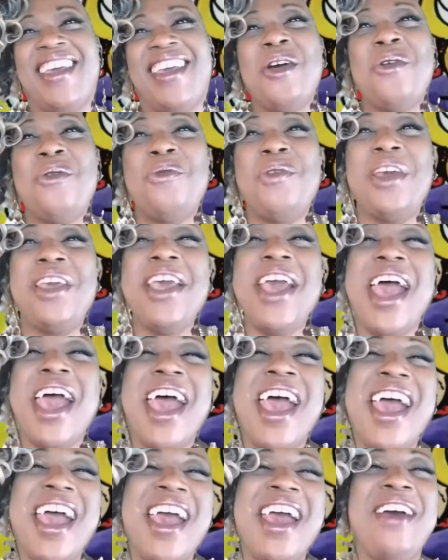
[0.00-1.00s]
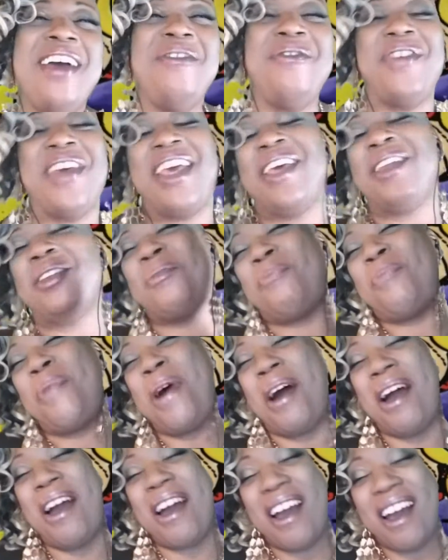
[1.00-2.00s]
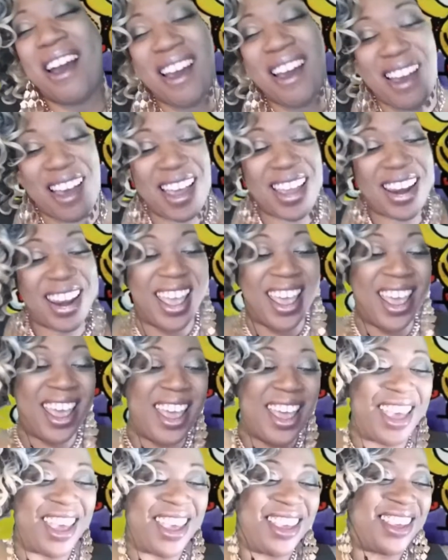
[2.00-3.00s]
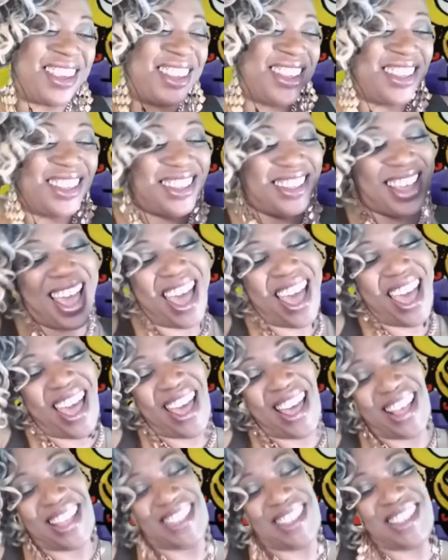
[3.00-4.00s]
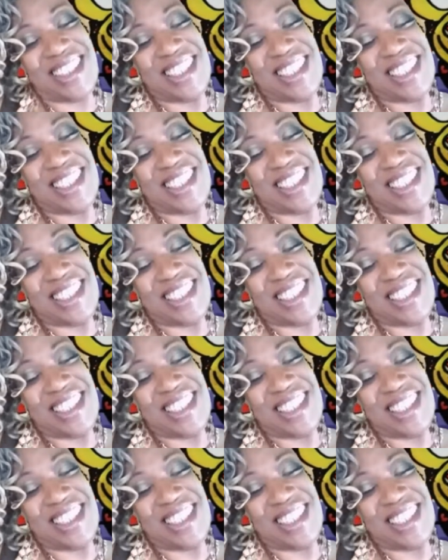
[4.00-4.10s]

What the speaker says: We having a party. Yes.